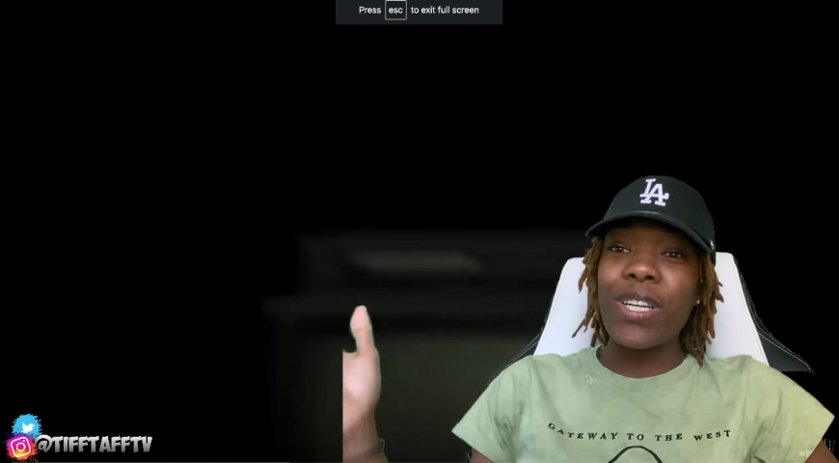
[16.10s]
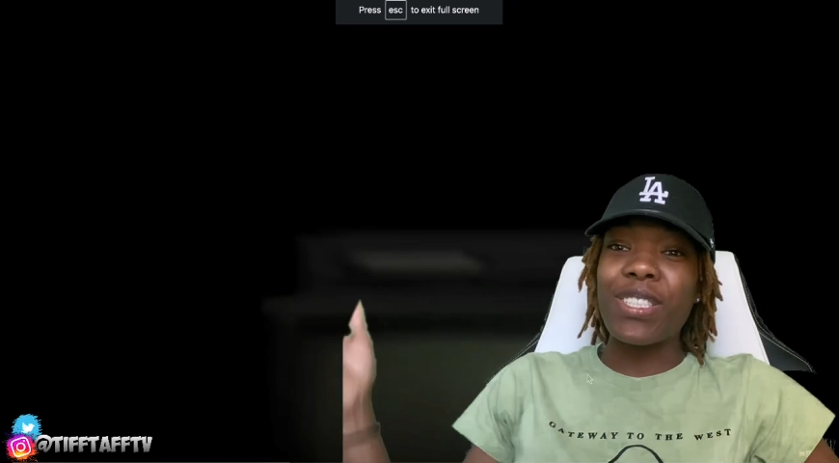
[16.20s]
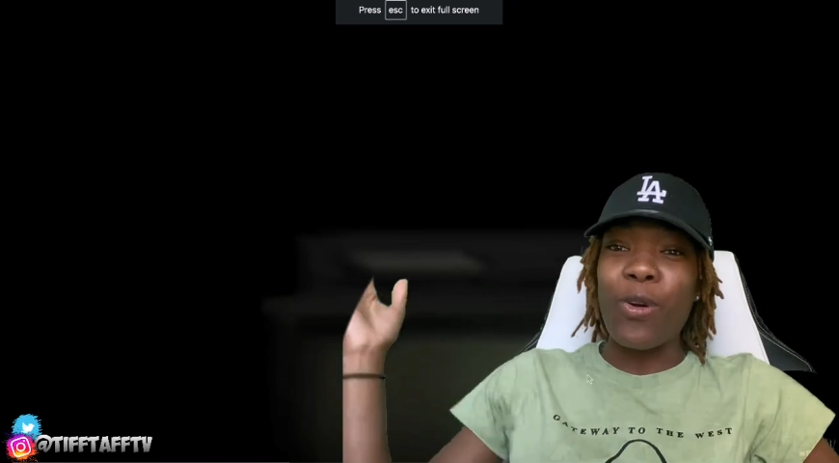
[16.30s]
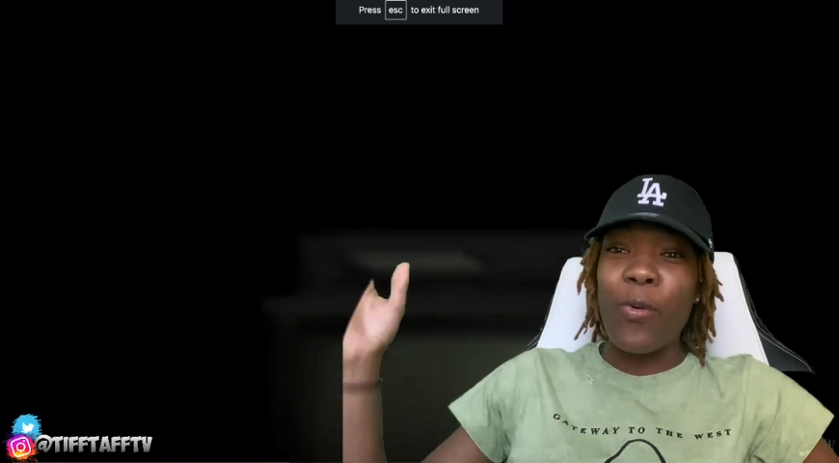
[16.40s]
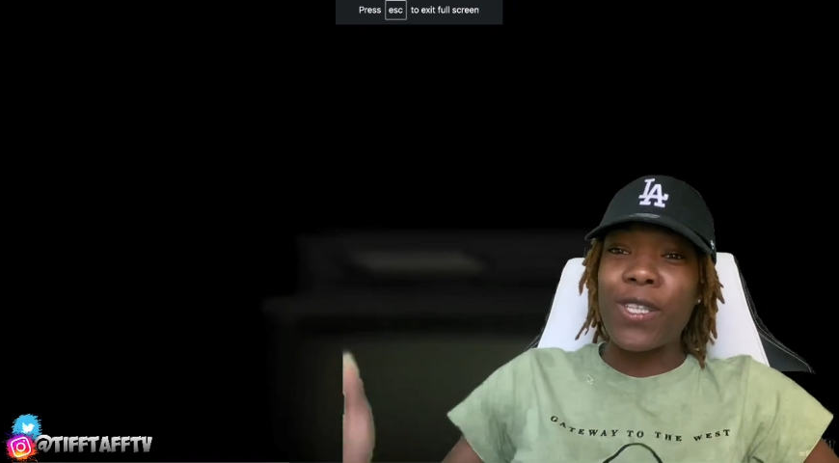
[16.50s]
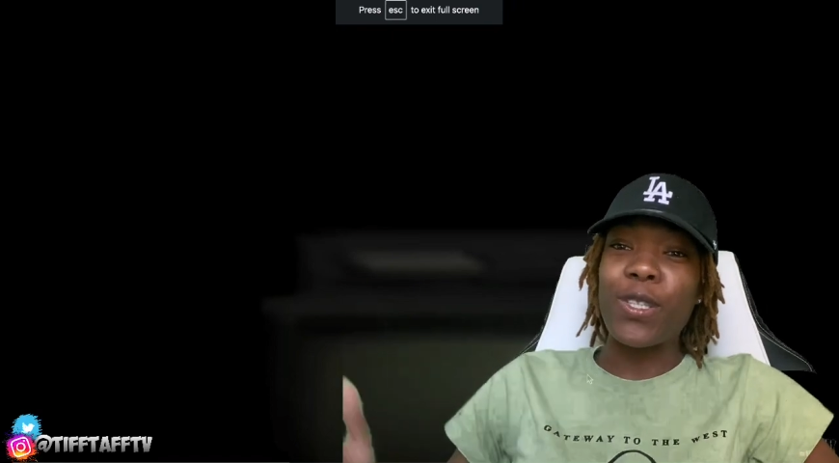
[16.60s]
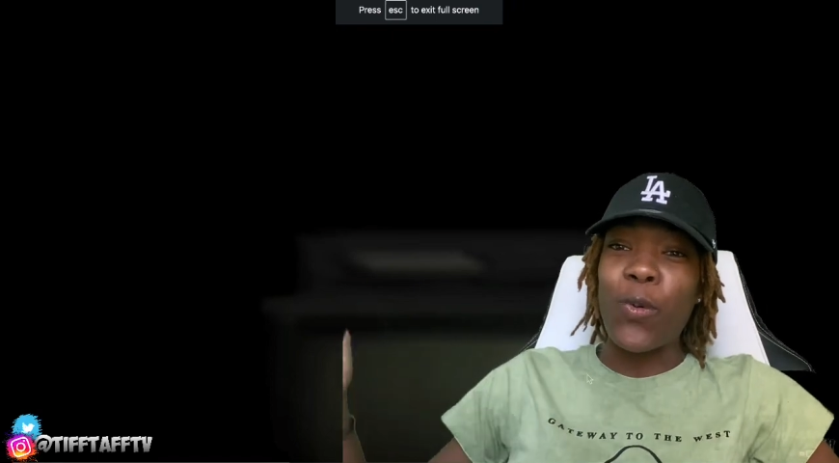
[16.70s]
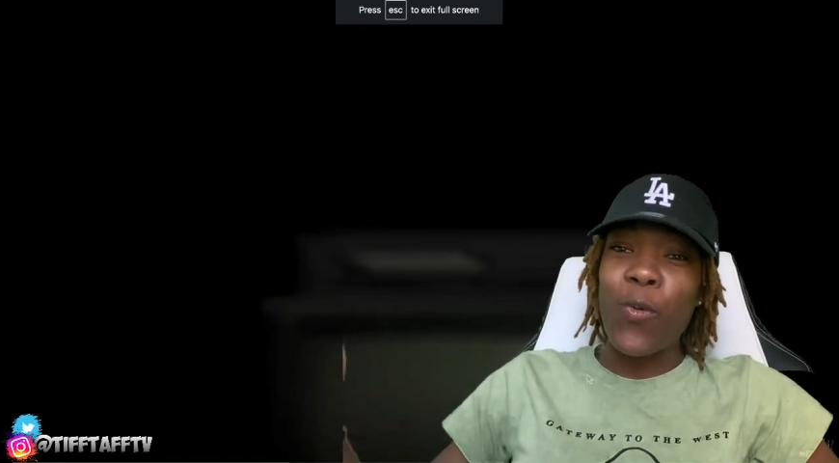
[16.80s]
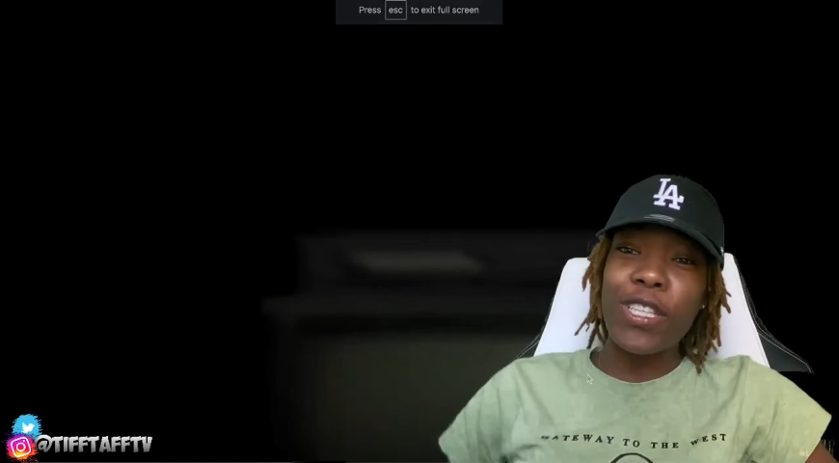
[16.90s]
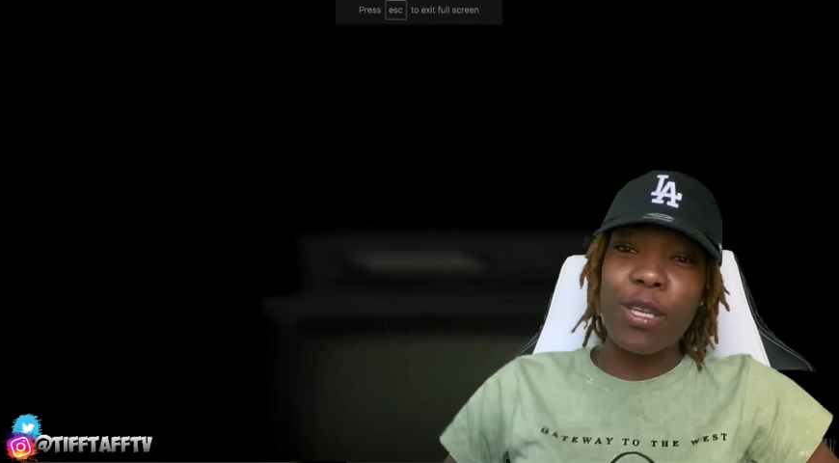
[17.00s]
What's
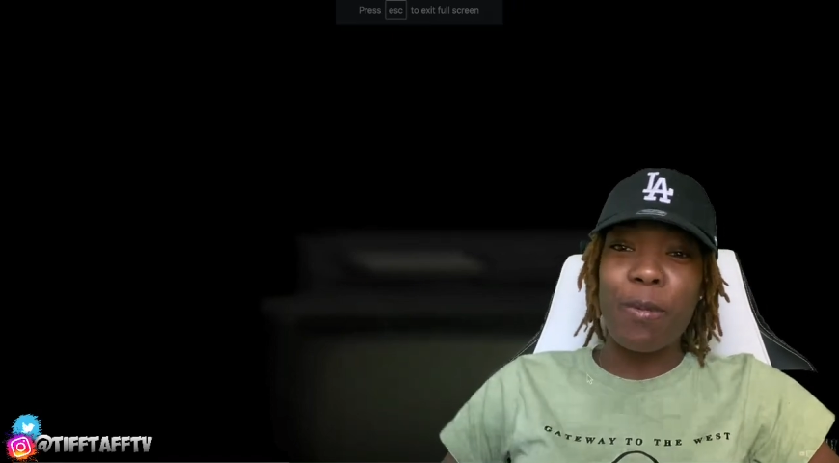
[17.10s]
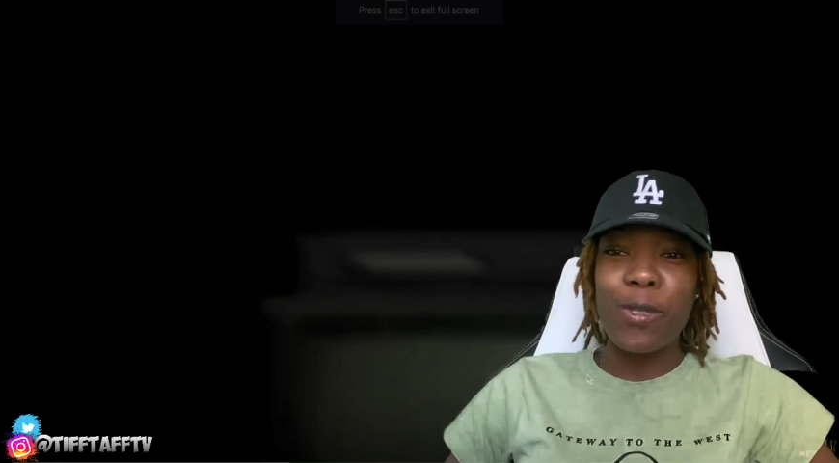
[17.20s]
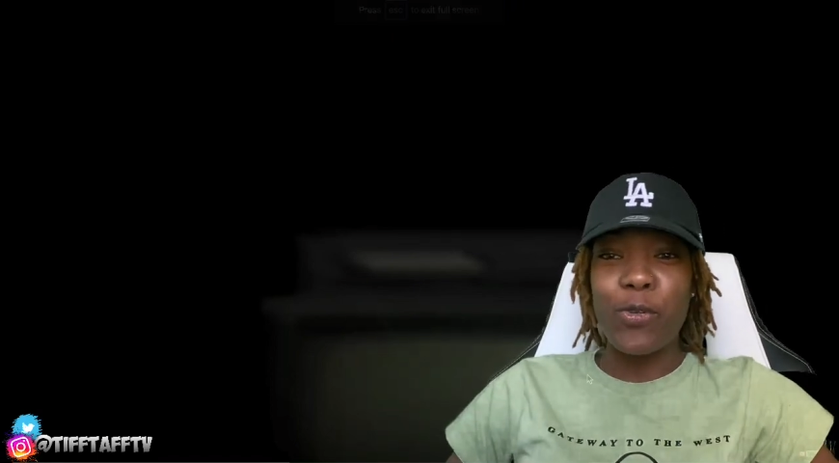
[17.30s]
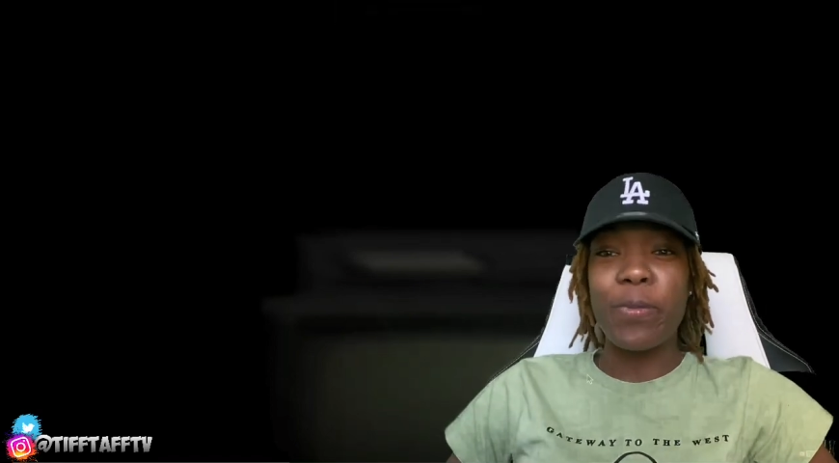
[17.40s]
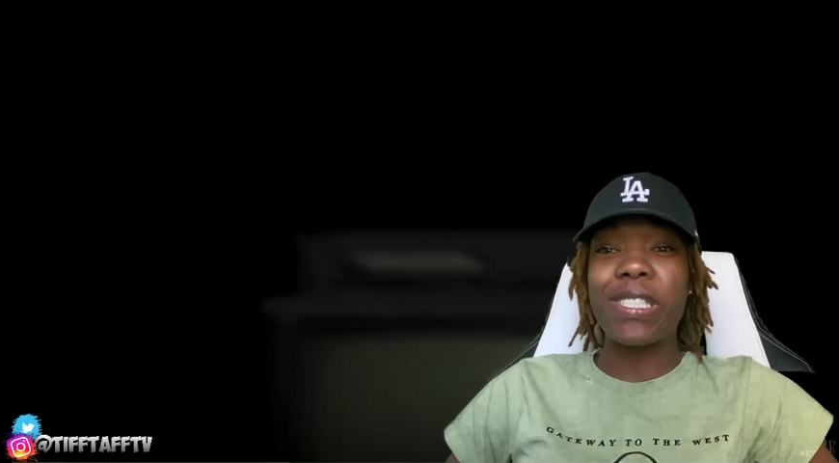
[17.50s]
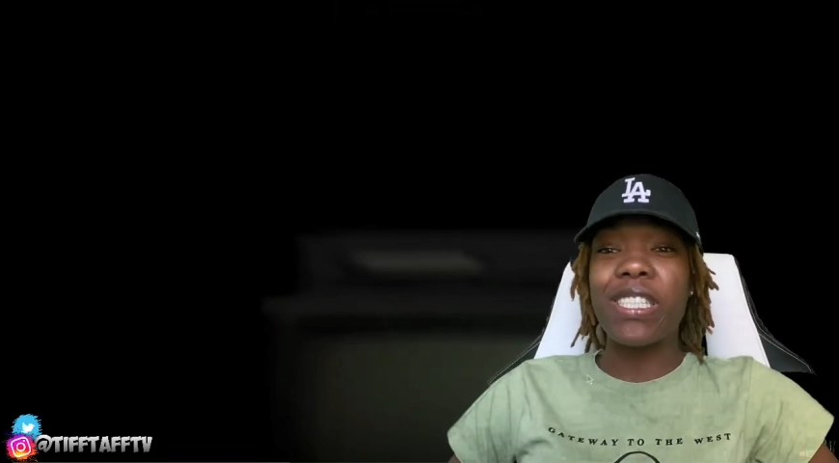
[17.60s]
up, YouTube?